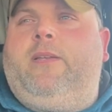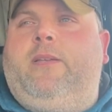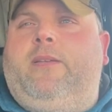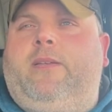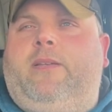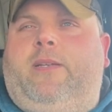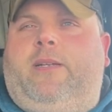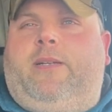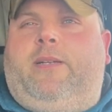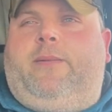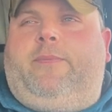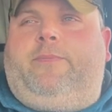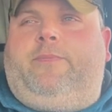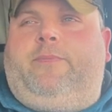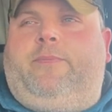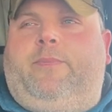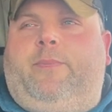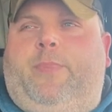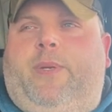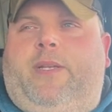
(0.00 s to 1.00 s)

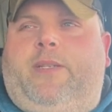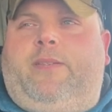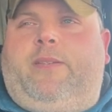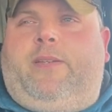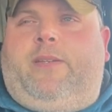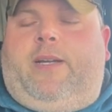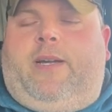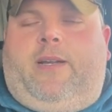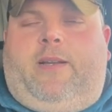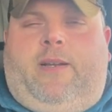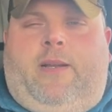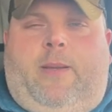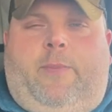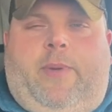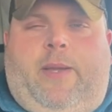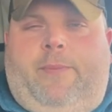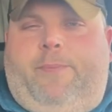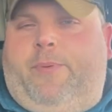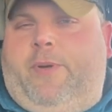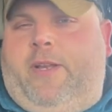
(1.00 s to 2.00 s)
But I don't know. I
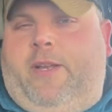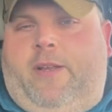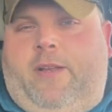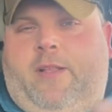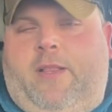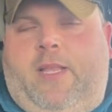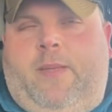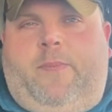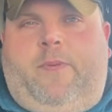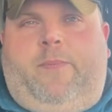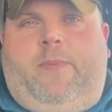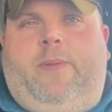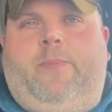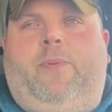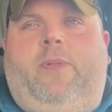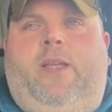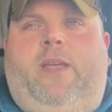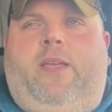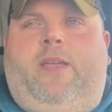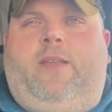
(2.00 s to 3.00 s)
might put in a clip of me
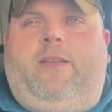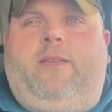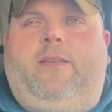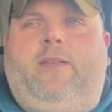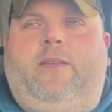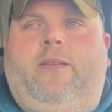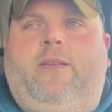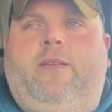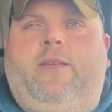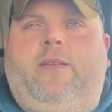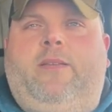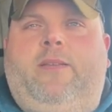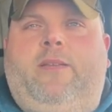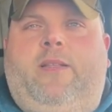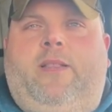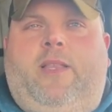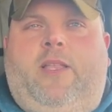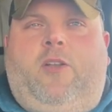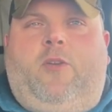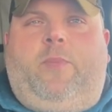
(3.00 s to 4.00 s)
playing a
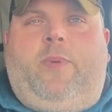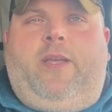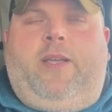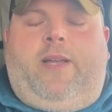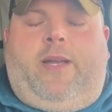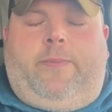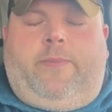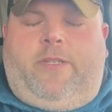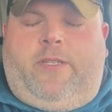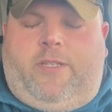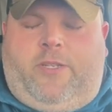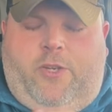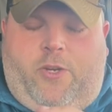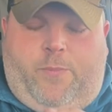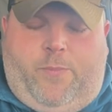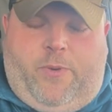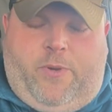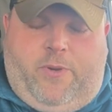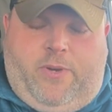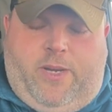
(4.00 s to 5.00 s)
little bit. I'm
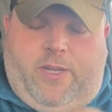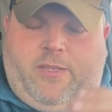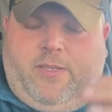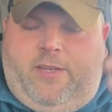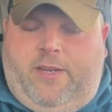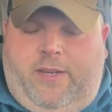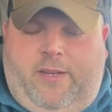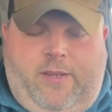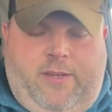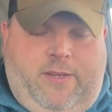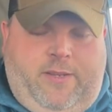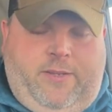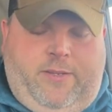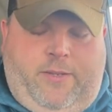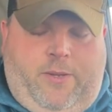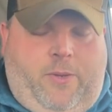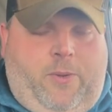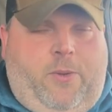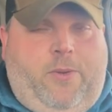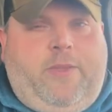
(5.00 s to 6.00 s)
super rusty.
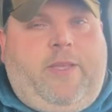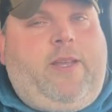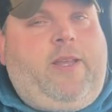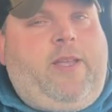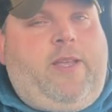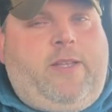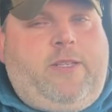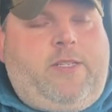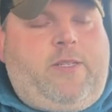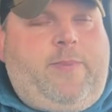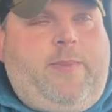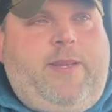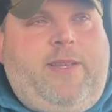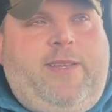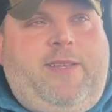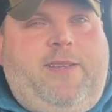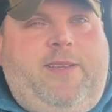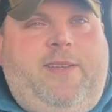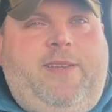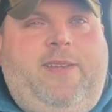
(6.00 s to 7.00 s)
Don't hold that against me.
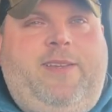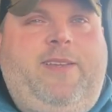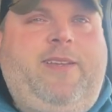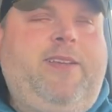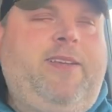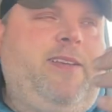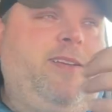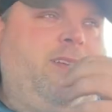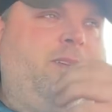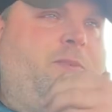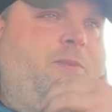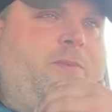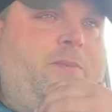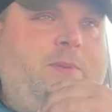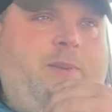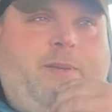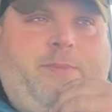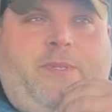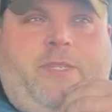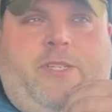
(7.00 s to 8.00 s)

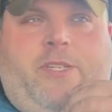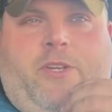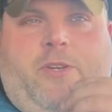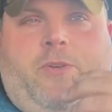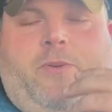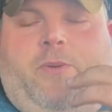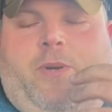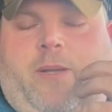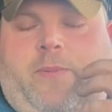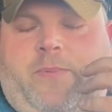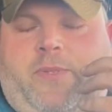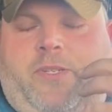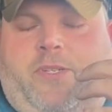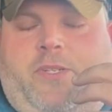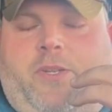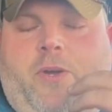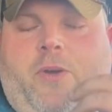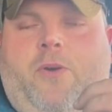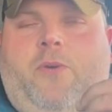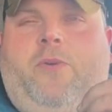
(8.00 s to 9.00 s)
I'm
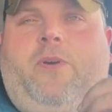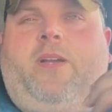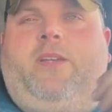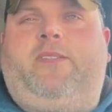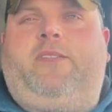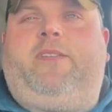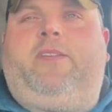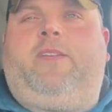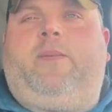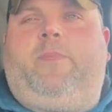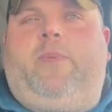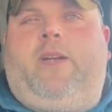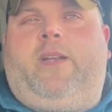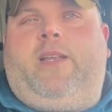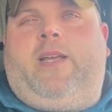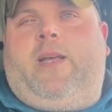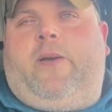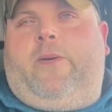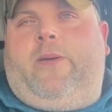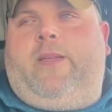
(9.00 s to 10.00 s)
so rusty compared
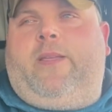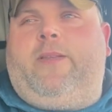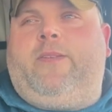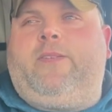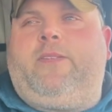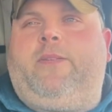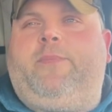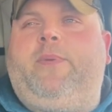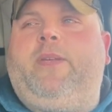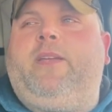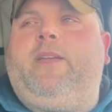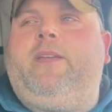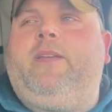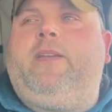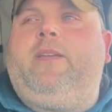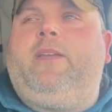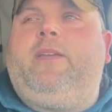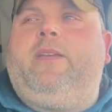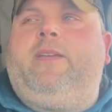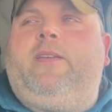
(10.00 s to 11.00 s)
to how I used to be.
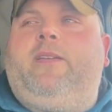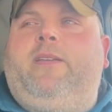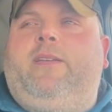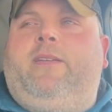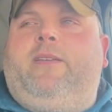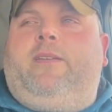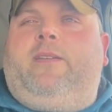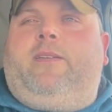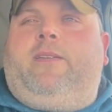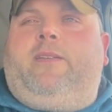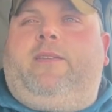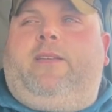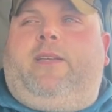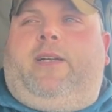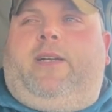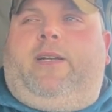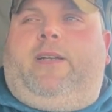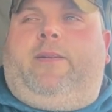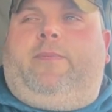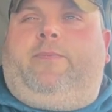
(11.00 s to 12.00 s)

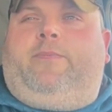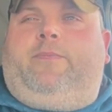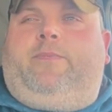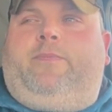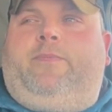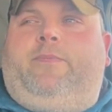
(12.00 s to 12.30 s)
But